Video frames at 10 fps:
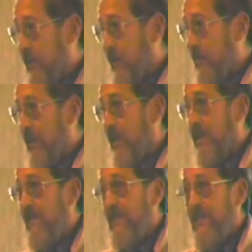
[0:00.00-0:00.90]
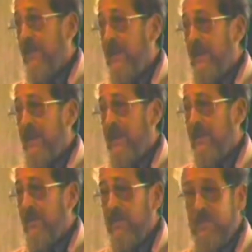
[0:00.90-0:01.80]
of liberty
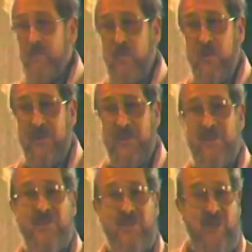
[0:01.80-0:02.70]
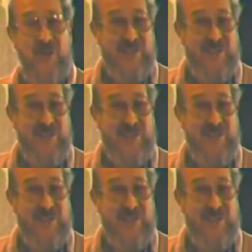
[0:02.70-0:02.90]
and the only important issue